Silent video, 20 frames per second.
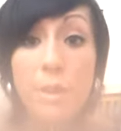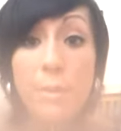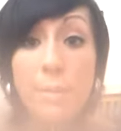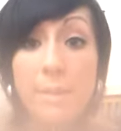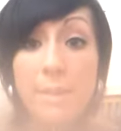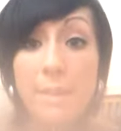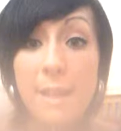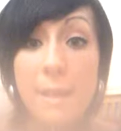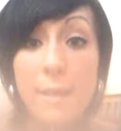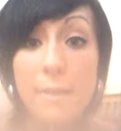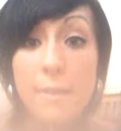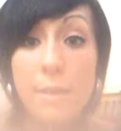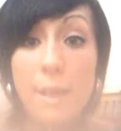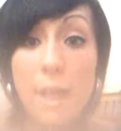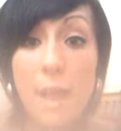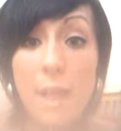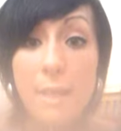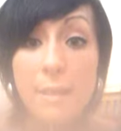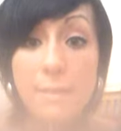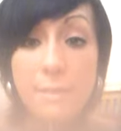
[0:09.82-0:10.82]
do you one now,
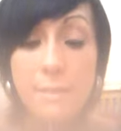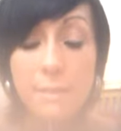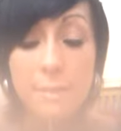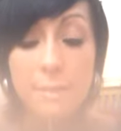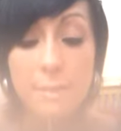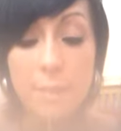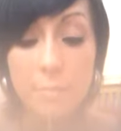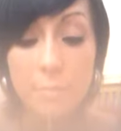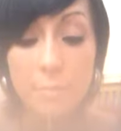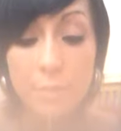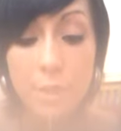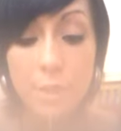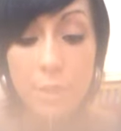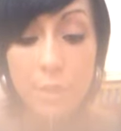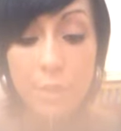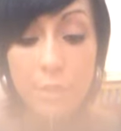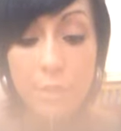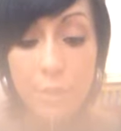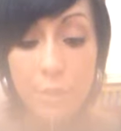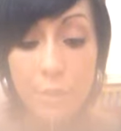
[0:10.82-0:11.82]
and I'm going
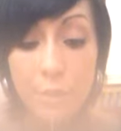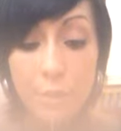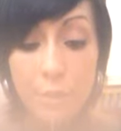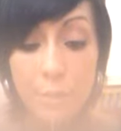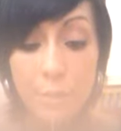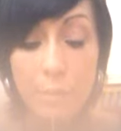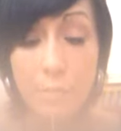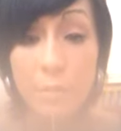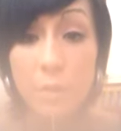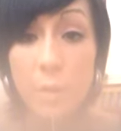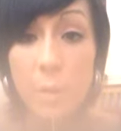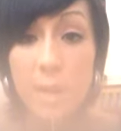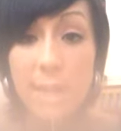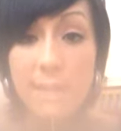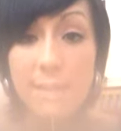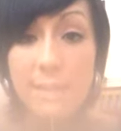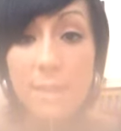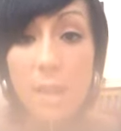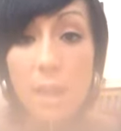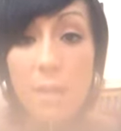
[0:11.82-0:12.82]
to do a
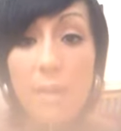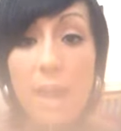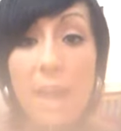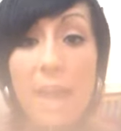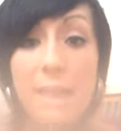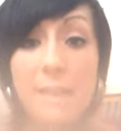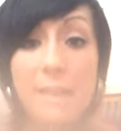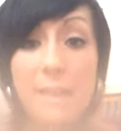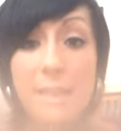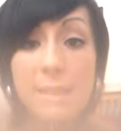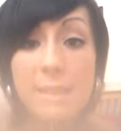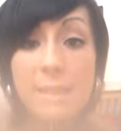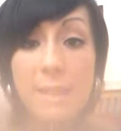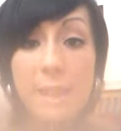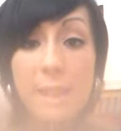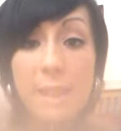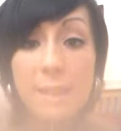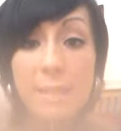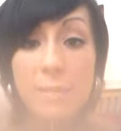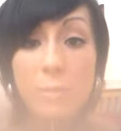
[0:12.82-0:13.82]
request that I've had that
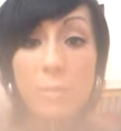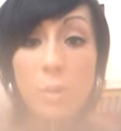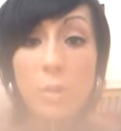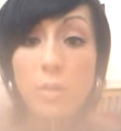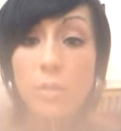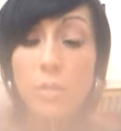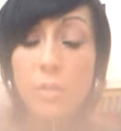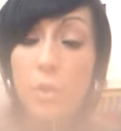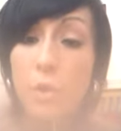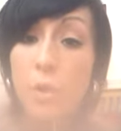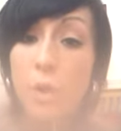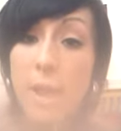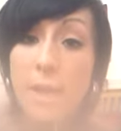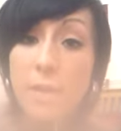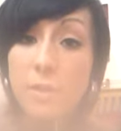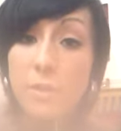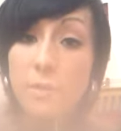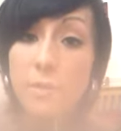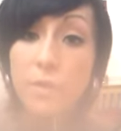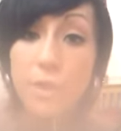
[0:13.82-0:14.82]
said, what's your
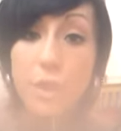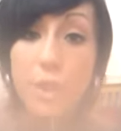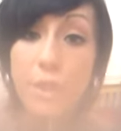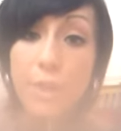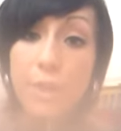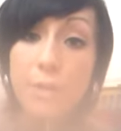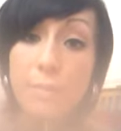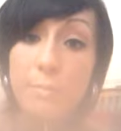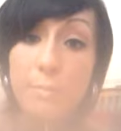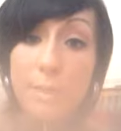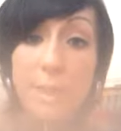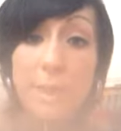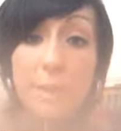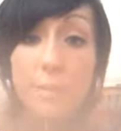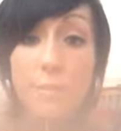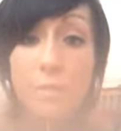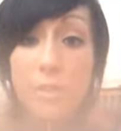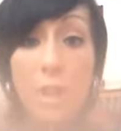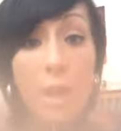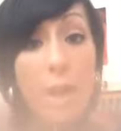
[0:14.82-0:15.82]
end of June, beginning
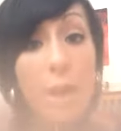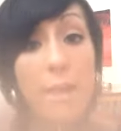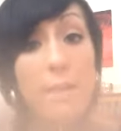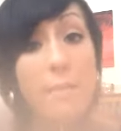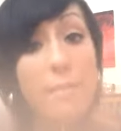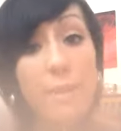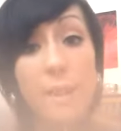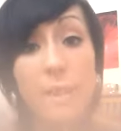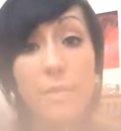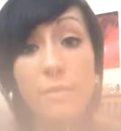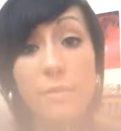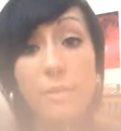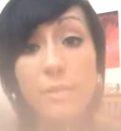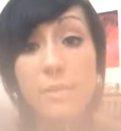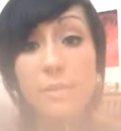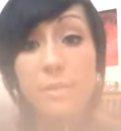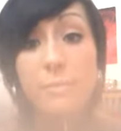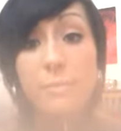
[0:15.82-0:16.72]
of July favourite